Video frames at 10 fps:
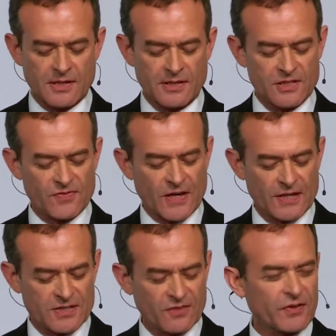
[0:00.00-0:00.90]
it's
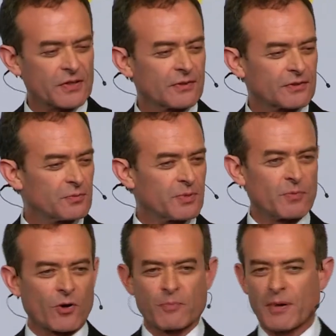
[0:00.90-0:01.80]
very difficult to be
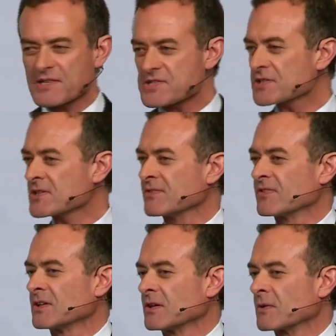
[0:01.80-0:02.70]
more
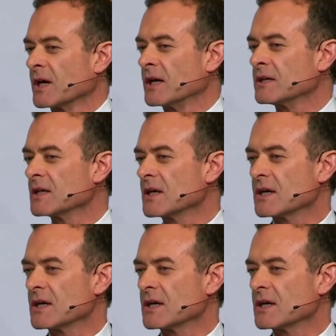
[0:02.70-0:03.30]
positive in a way.